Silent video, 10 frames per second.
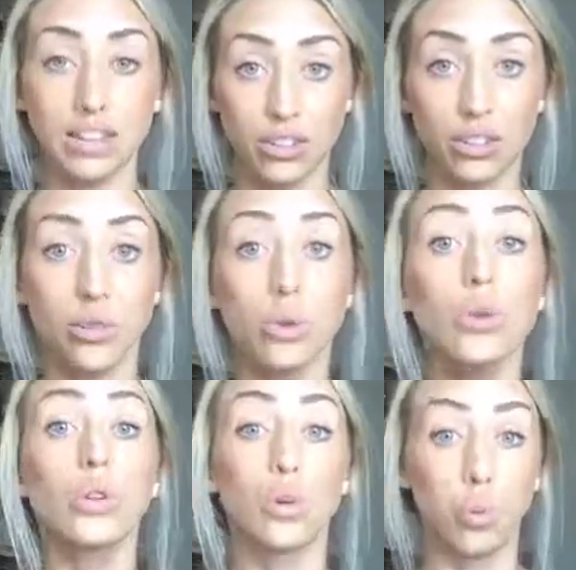do
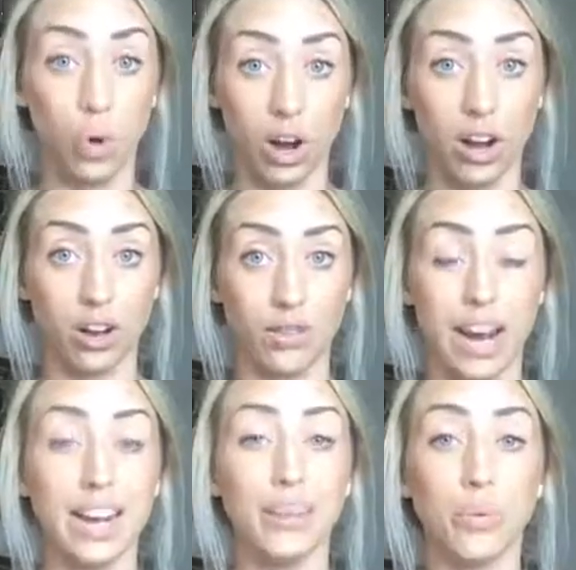the work,
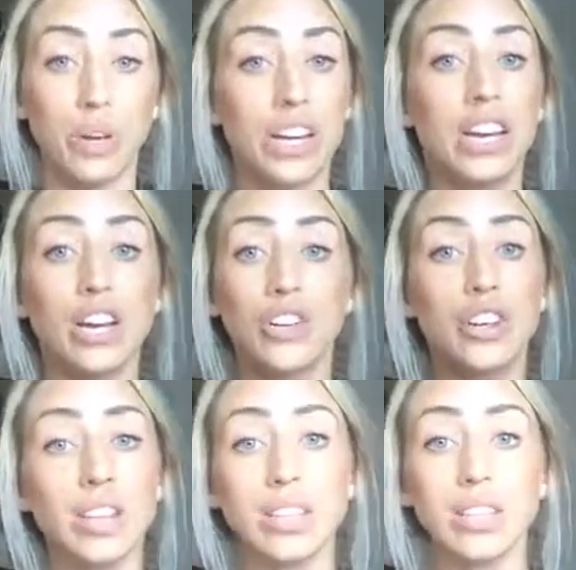right? If we
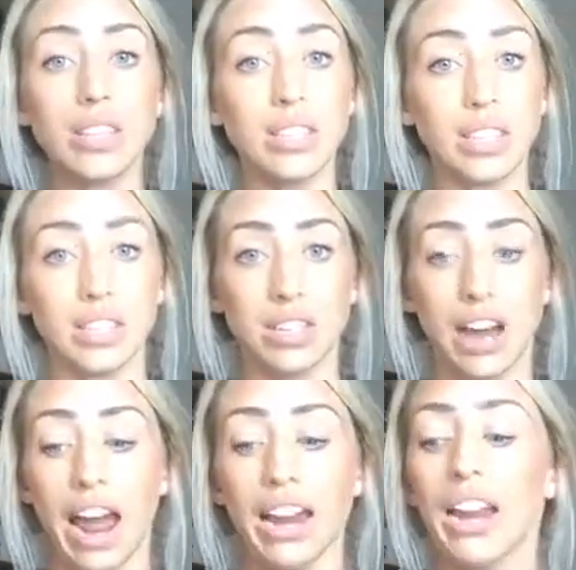just listen
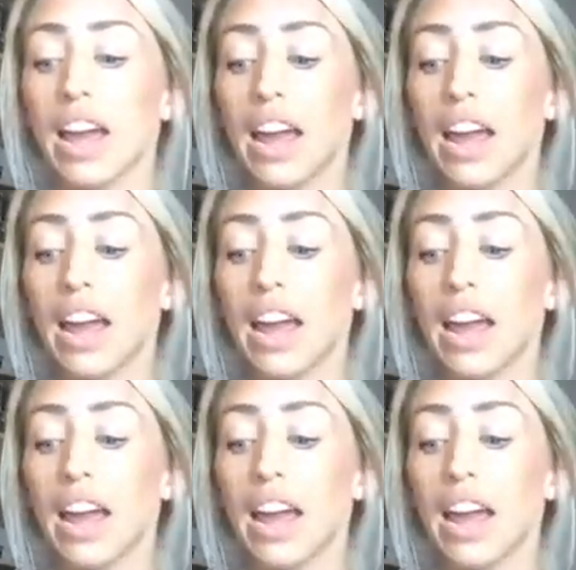tonight